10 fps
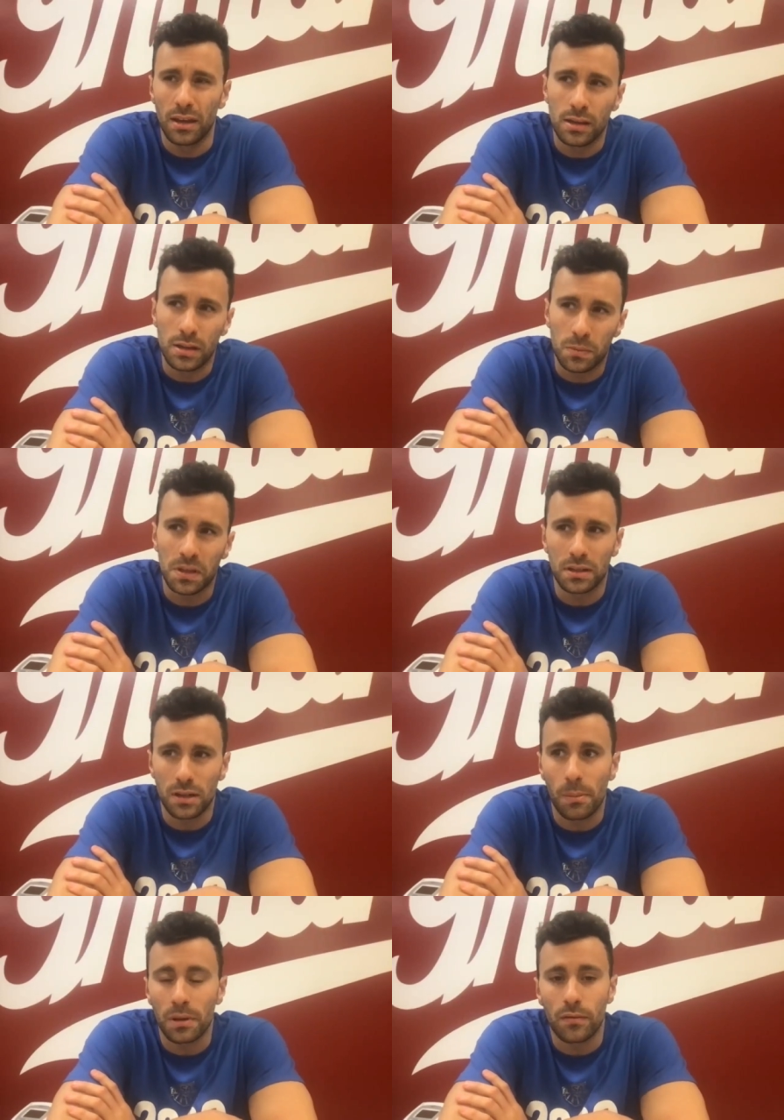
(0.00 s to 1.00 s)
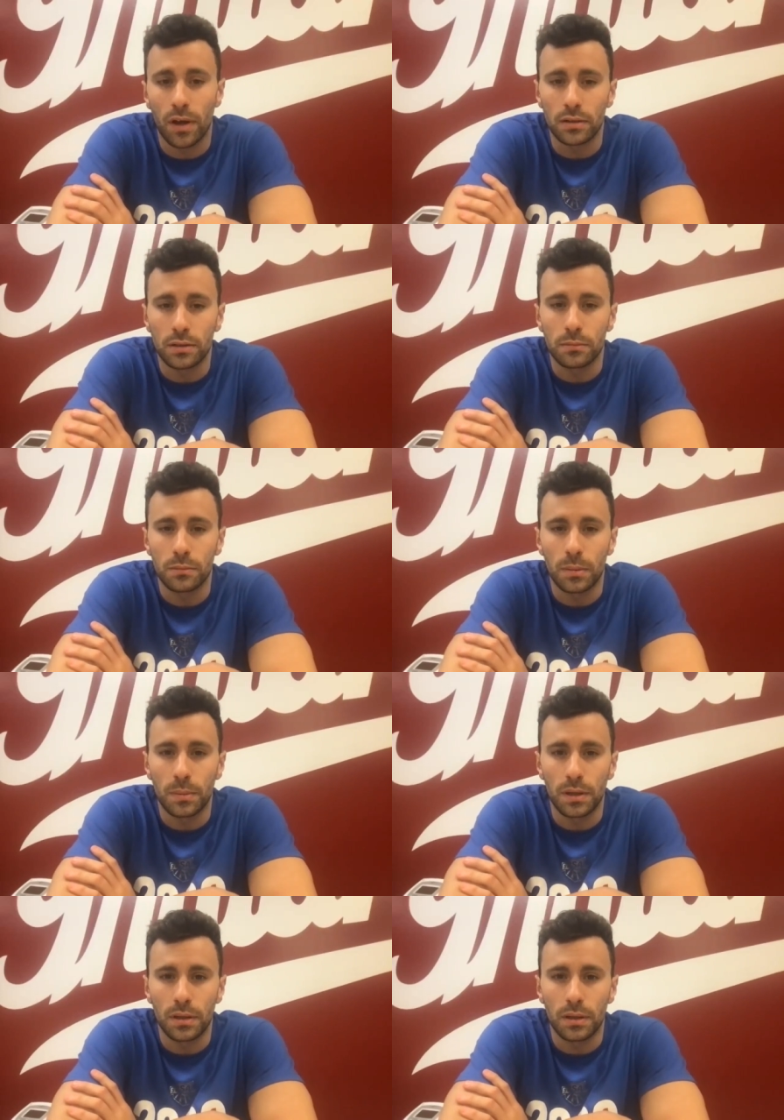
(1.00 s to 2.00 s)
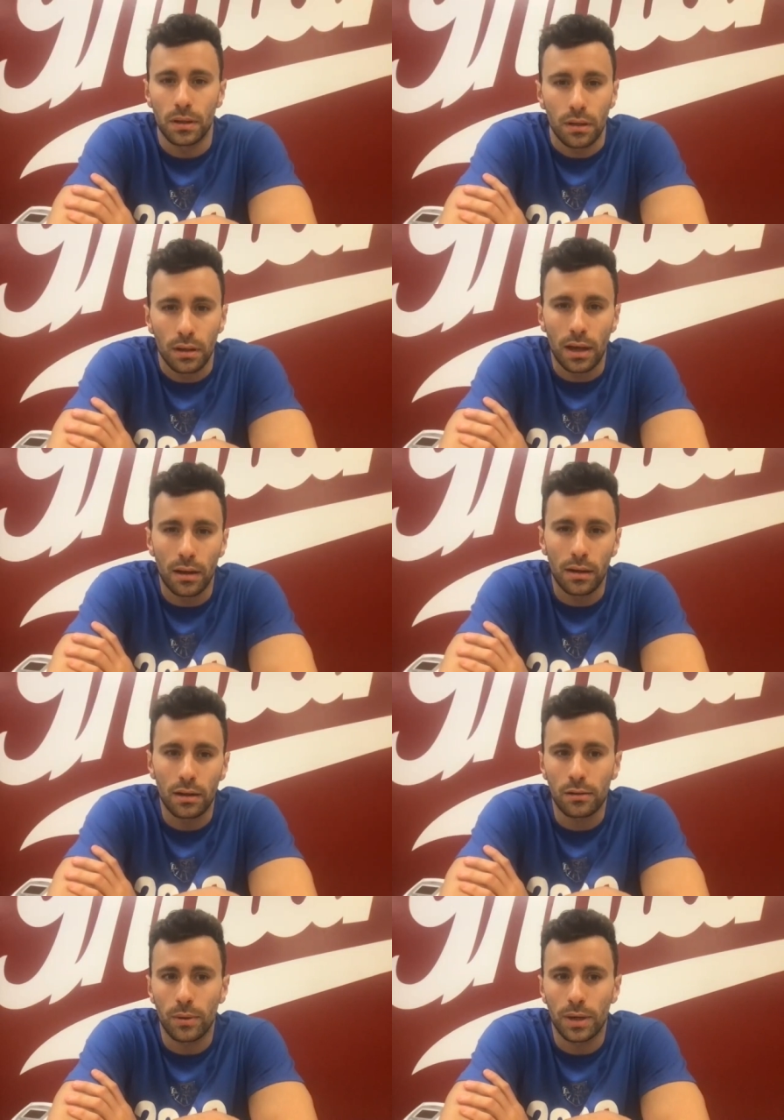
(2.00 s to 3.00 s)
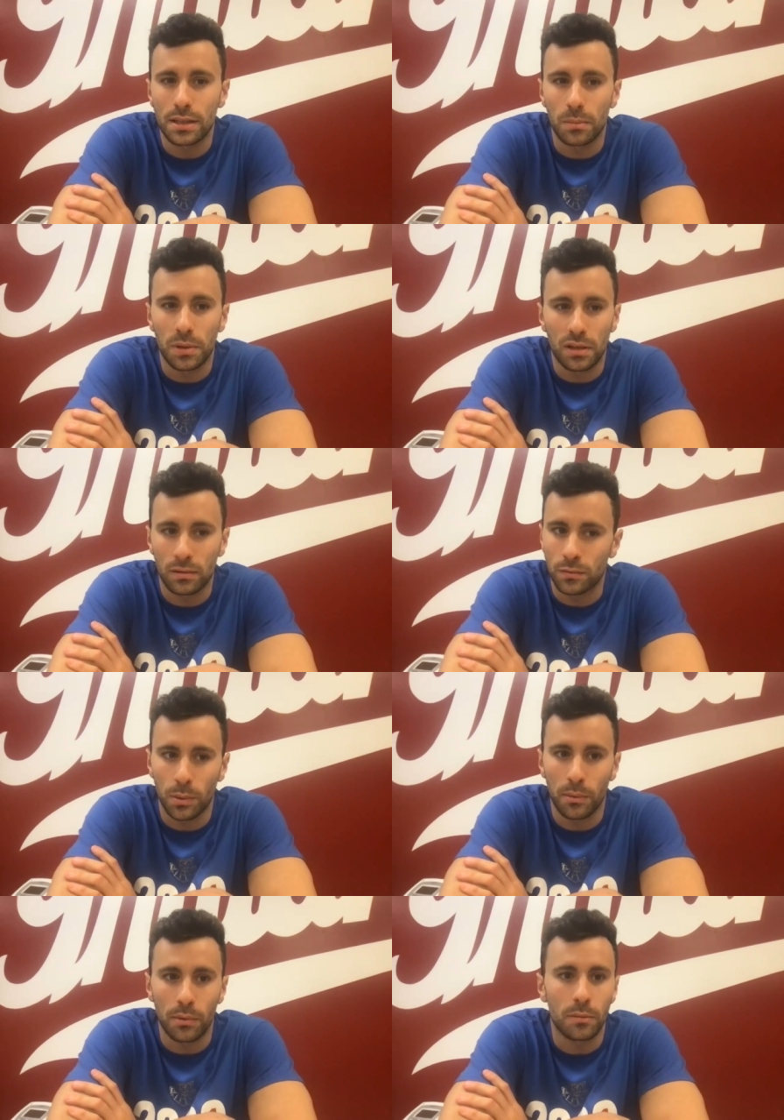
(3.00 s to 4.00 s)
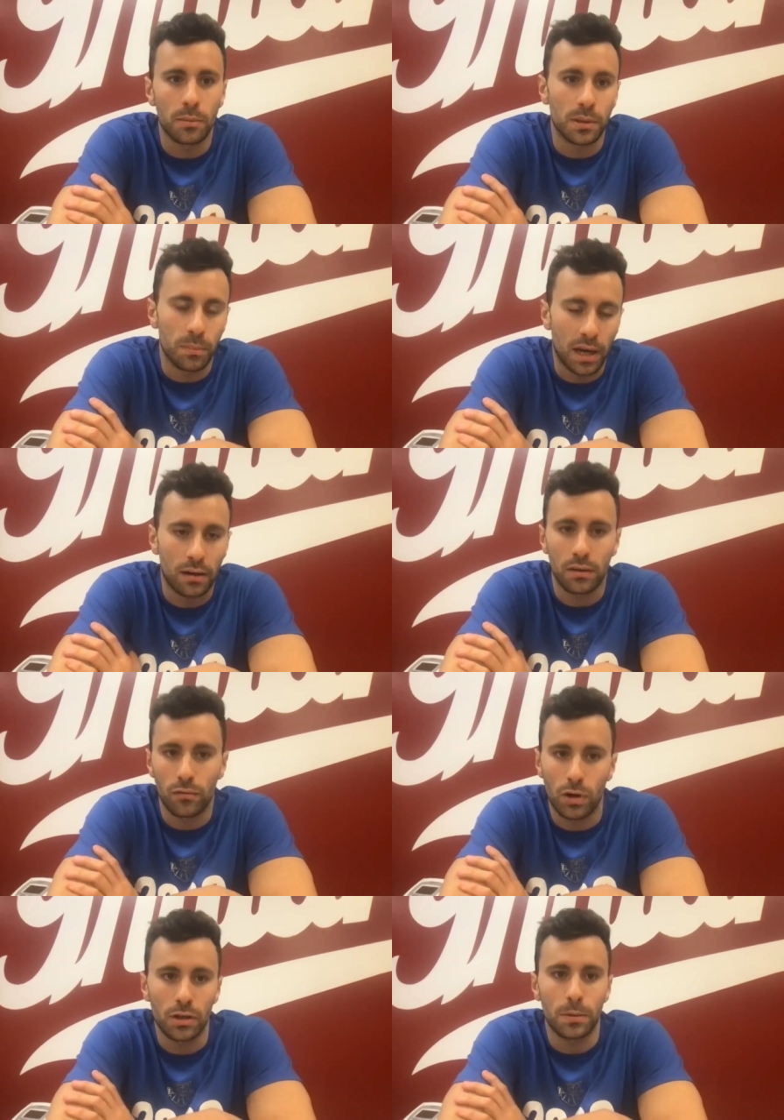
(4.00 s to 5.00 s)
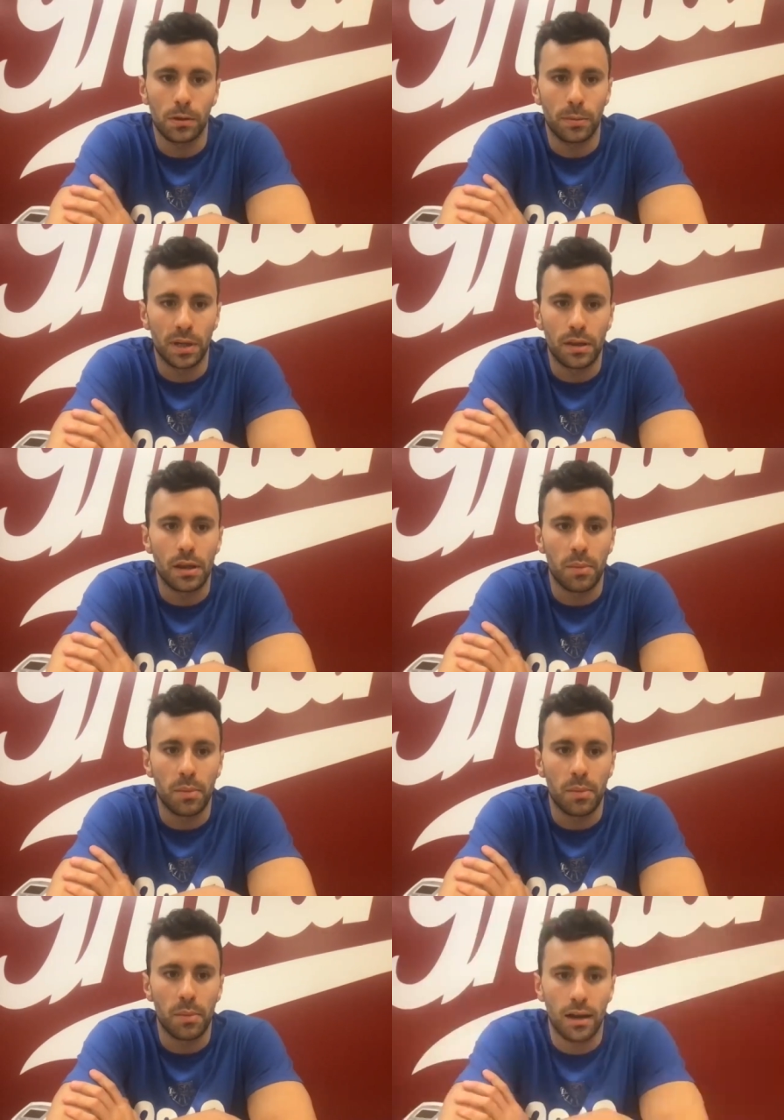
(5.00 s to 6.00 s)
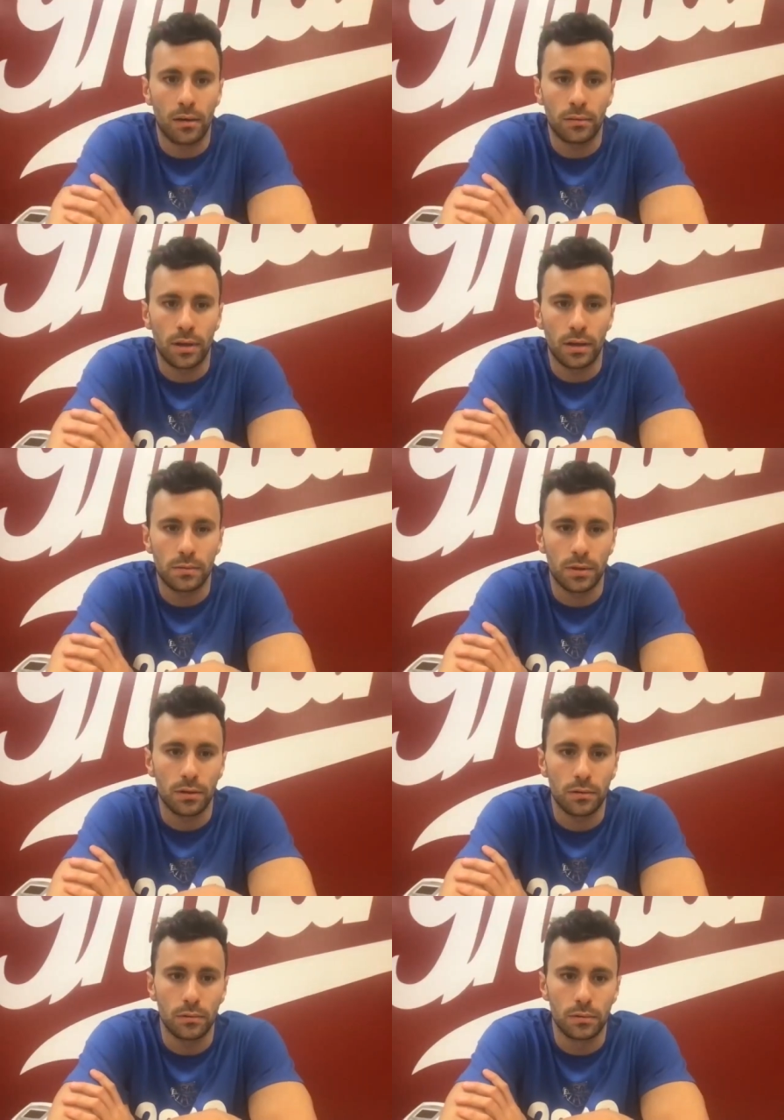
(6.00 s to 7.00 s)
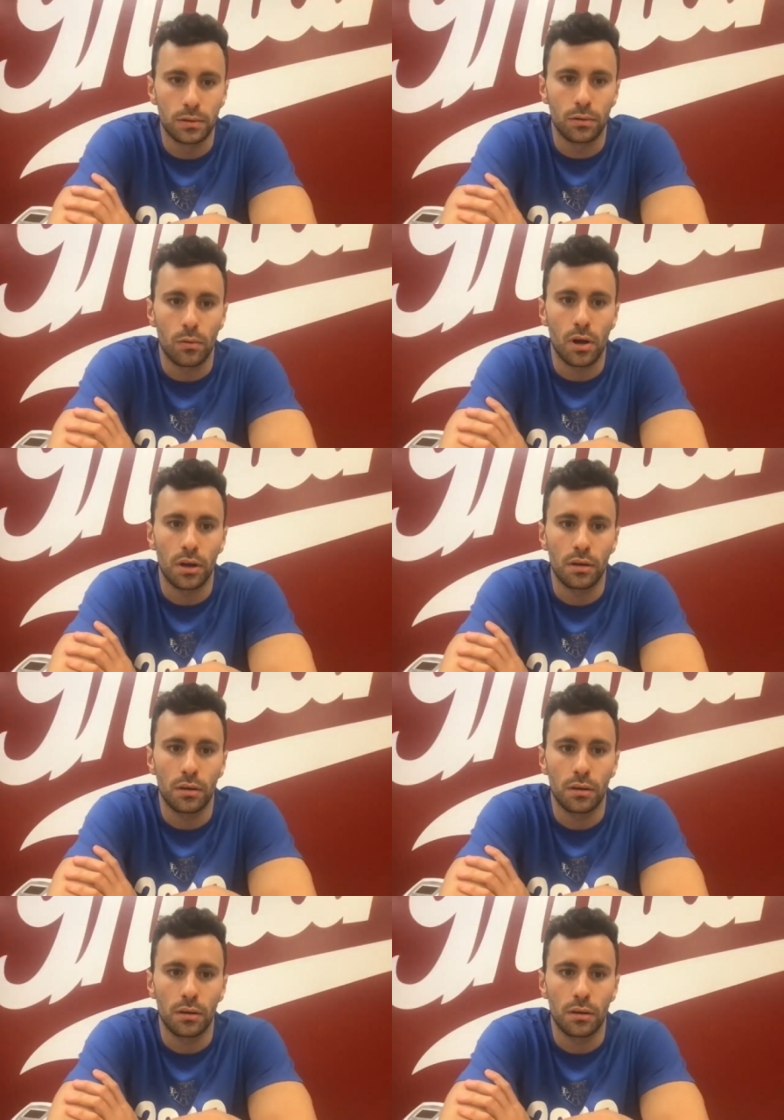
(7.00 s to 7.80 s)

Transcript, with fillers: this week is up in the volume a bit not not quite to the peak of where we were but back on the volume a little bit and then back down as we go to hawaii